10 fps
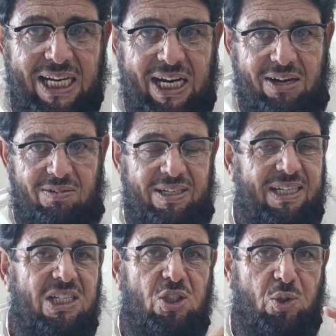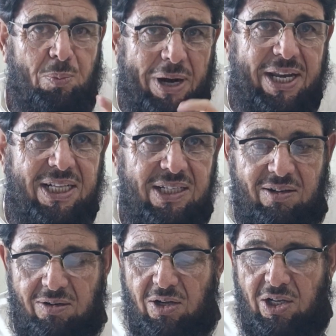nerve, that is somatic
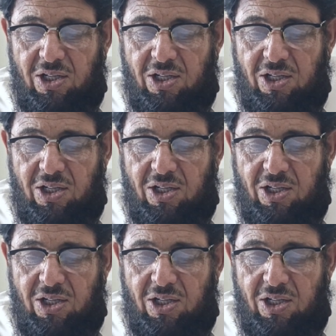nerve.